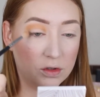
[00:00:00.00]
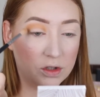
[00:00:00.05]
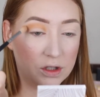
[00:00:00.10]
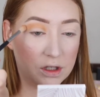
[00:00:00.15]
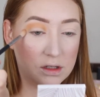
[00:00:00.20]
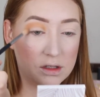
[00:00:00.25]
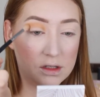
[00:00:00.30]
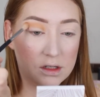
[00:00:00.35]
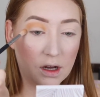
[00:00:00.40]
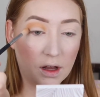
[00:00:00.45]

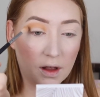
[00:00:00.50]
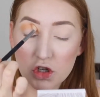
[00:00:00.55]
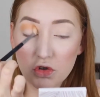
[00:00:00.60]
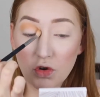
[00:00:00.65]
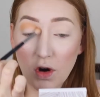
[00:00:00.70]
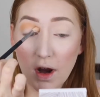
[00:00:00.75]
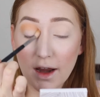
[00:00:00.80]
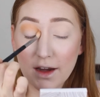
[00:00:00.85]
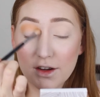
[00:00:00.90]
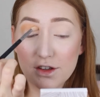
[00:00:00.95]
just
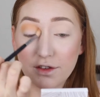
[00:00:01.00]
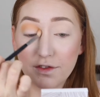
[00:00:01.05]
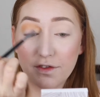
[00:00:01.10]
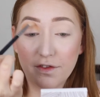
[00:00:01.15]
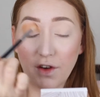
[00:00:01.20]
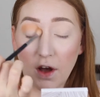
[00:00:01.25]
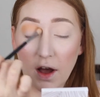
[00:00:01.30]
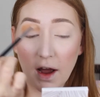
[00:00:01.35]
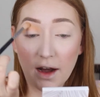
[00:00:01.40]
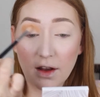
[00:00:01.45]
trying to
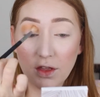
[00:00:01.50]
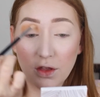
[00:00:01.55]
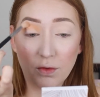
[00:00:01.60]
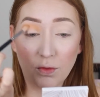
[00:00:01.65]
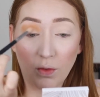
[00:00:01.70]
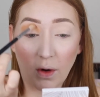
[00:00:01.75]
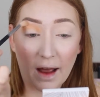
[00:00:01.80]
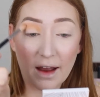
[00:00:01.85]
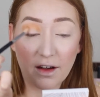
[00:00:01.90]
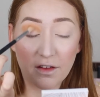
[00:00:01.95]
find the
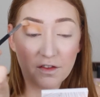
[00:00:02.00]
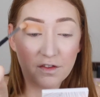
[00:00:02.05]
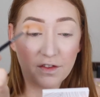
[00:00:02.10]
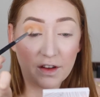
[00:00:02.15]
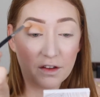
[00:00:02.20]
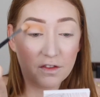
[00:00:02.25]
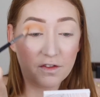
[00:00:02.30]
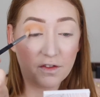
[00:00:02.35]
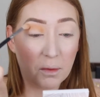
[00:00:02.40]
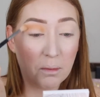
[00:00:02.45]
right
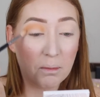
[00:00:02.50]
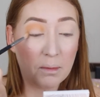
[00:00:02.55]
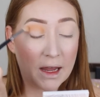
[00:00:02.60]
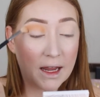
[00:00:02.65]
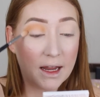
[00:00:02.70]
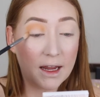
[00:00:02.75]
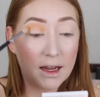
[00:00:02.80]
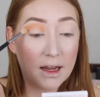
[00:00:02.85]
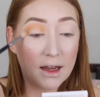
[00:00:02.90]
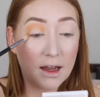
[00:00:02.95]
fit for
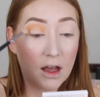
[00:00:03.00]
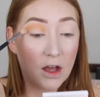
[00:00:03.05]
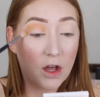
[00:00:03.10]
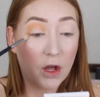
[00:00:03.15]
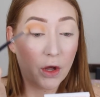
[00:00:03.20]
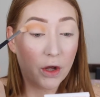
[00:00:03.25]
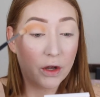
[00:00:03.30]
me.